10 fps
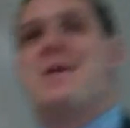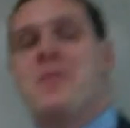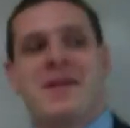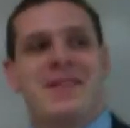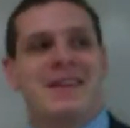that
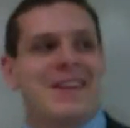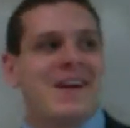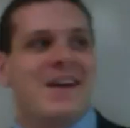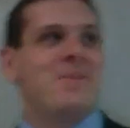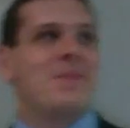won't be in the
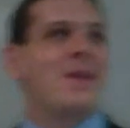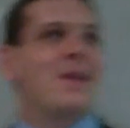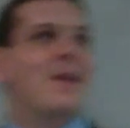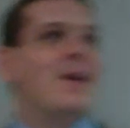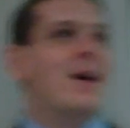exam.
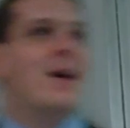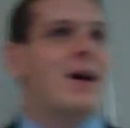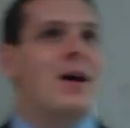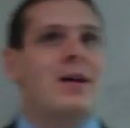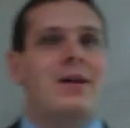
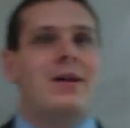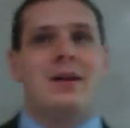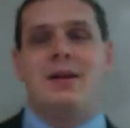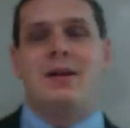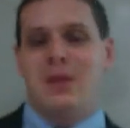Uh,
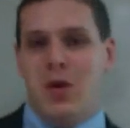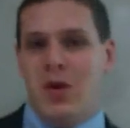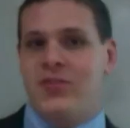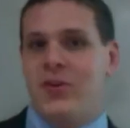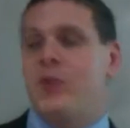
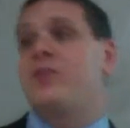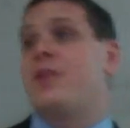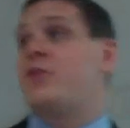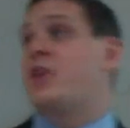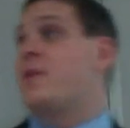also, the
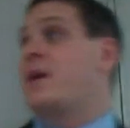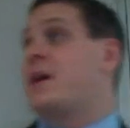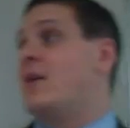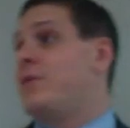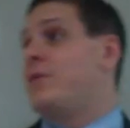stuff we talked
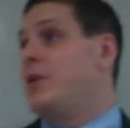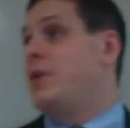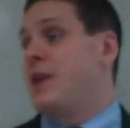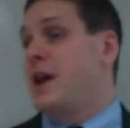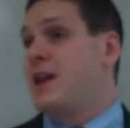about, you
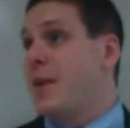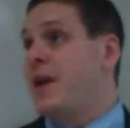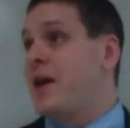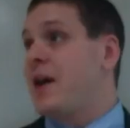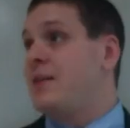know, the
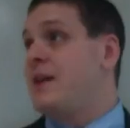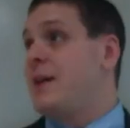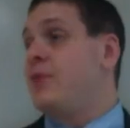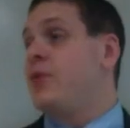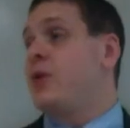economic
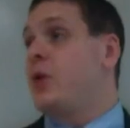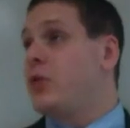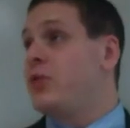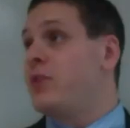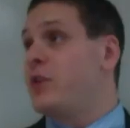concepts with the
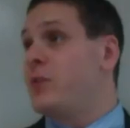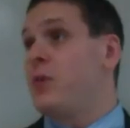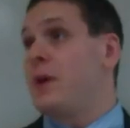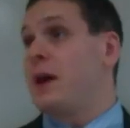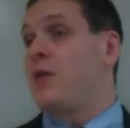Coase theorem.
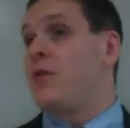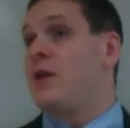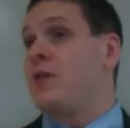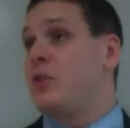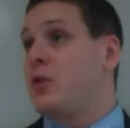Go back through
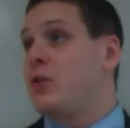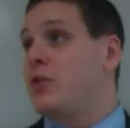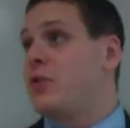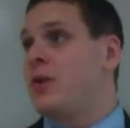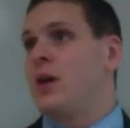that in your
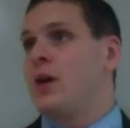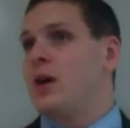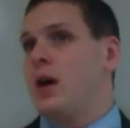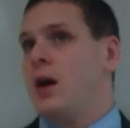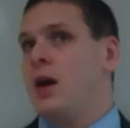notes.
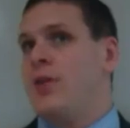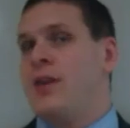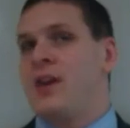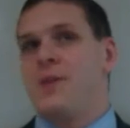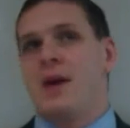Uh,
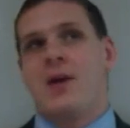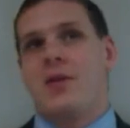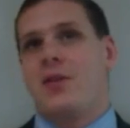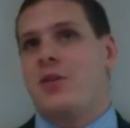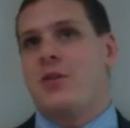think
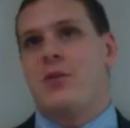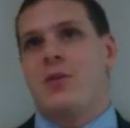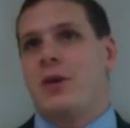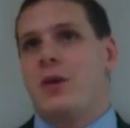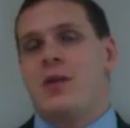about, you
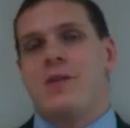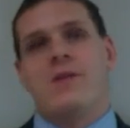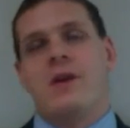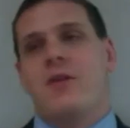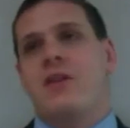know, the
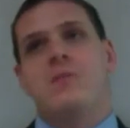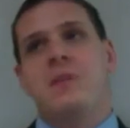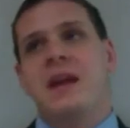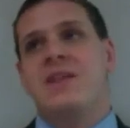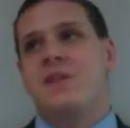various
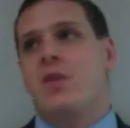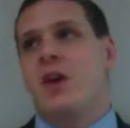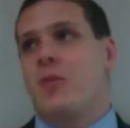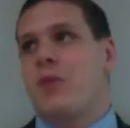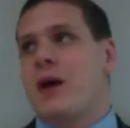means of
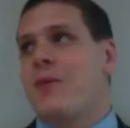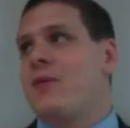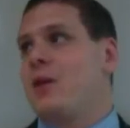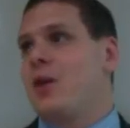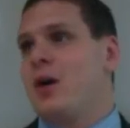acquiring property with
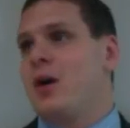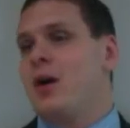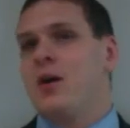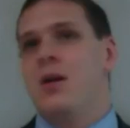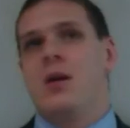that
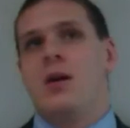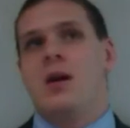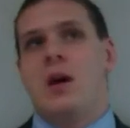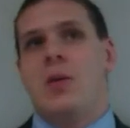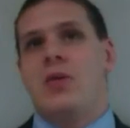law.
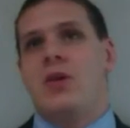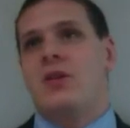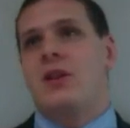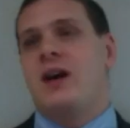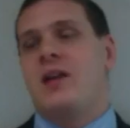Uh, we
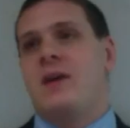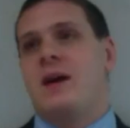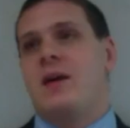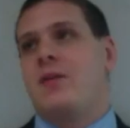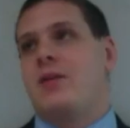talked a lot
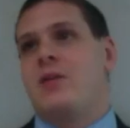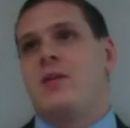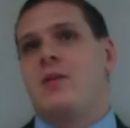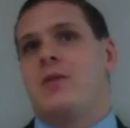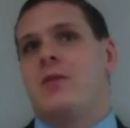about, you
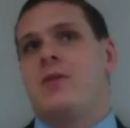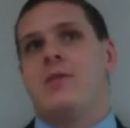know,